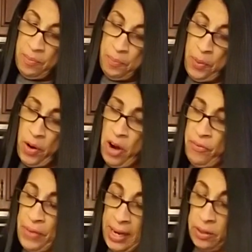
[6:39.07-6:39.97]

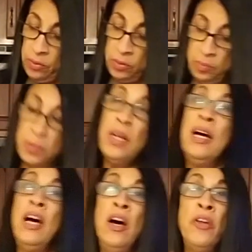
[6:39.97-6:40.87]
Perfect.
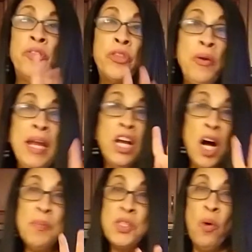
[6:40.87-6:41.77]
3
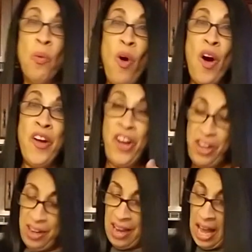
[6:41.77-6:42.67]
cups of
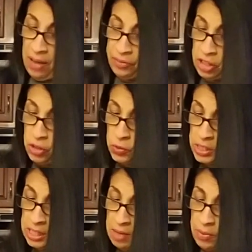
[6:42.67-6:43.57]
water. After you
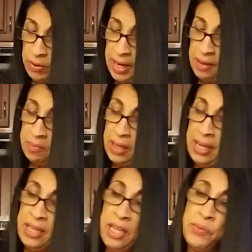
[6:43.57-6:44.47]
simmer it,
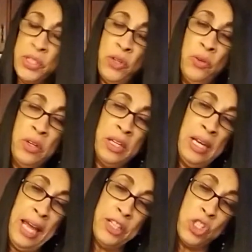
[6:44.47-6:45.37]
it gives you
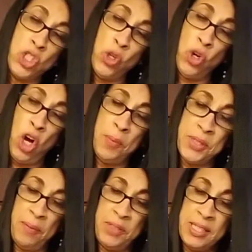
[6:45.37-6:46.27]
like 2
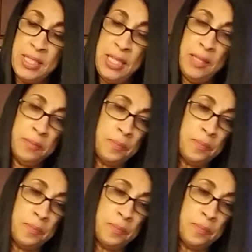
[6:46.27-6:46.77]
cups of the tea.